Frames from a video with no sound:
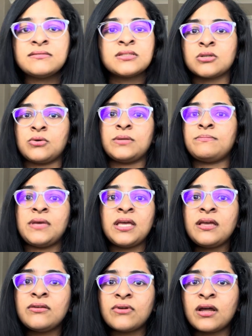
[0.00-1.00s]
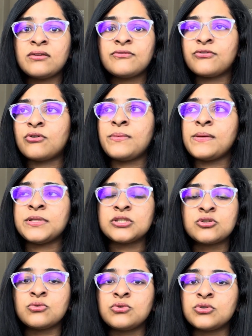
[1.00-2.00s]
So it may run for maybe
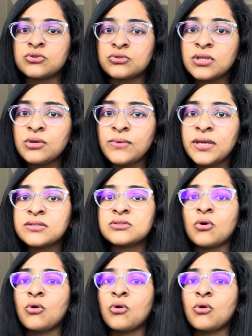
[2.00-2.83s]
2 to 3 weeks